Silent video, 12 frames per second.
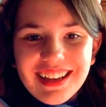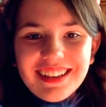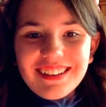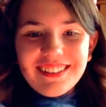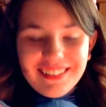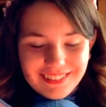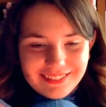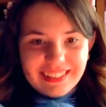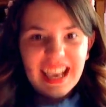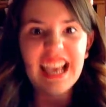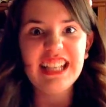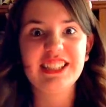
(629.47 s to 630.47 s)
Oh,
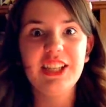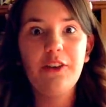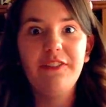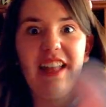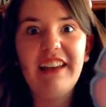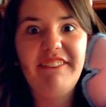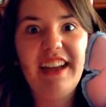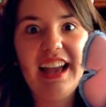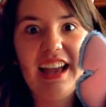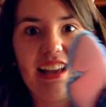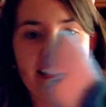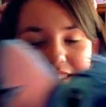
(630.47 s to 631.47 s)
it's so
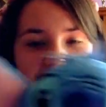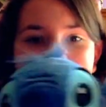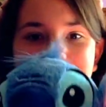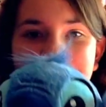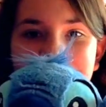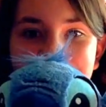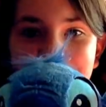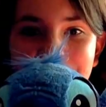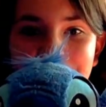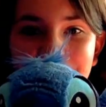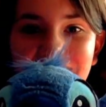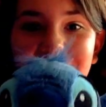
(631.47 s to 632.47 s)
fluffy!
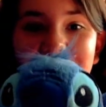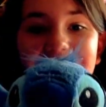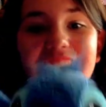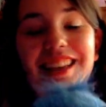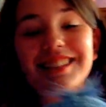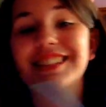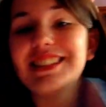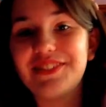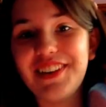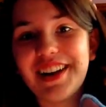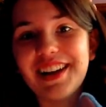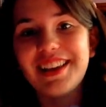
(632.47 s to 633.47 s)
Okay, yes, he's
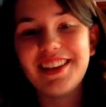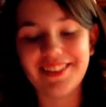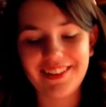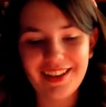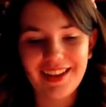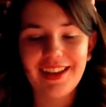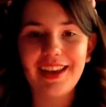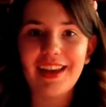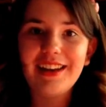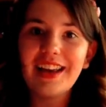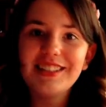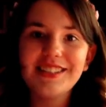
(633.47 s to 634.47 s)
very cute.
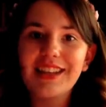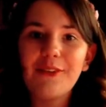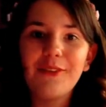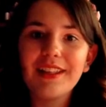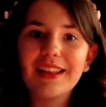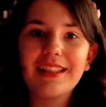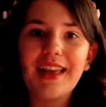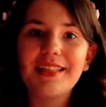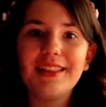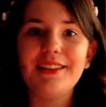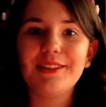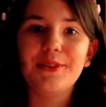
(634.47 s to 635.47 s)
And I really like
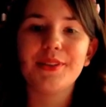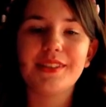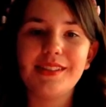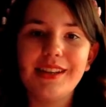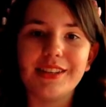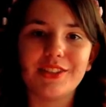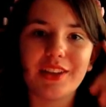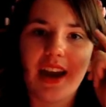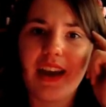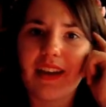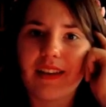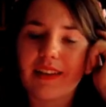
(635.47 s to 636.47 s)
Lilo and Stitch.
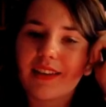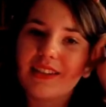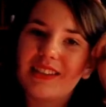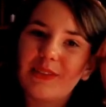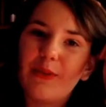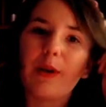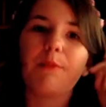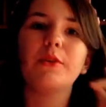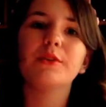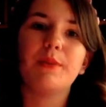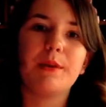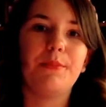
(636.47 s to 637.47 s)
Because it's funny,
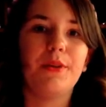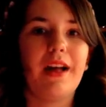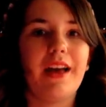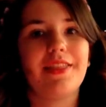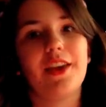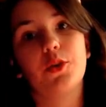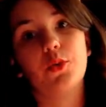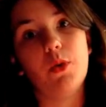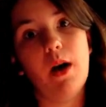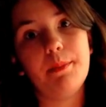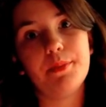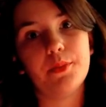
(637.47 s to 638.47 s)
most people, I think, grew
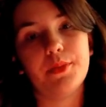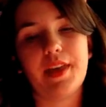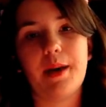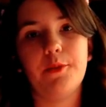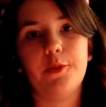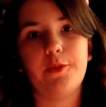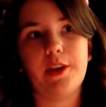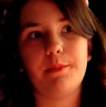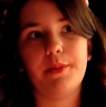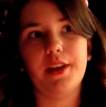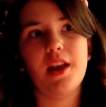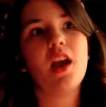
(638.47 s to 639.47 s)
up with that movie,
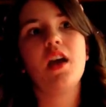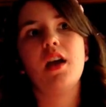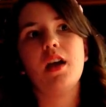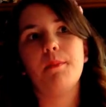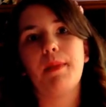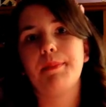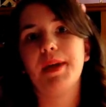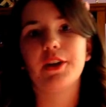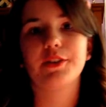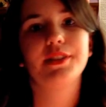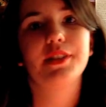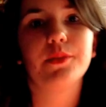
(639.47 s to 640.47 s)
but my
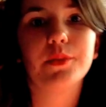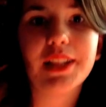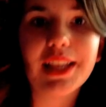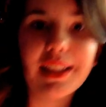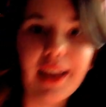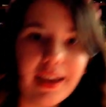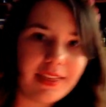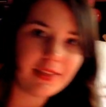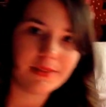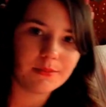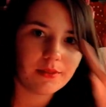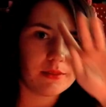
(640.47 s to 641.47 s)
parents didn't really like
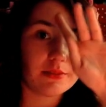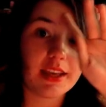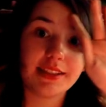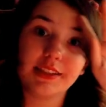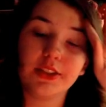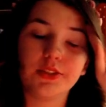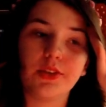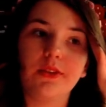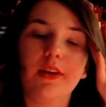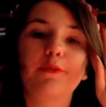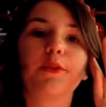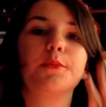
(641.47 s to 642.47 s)
them. They still don't
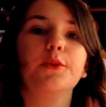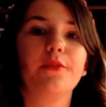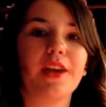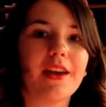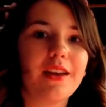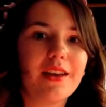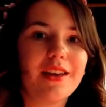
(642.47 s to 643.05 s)
love the movie.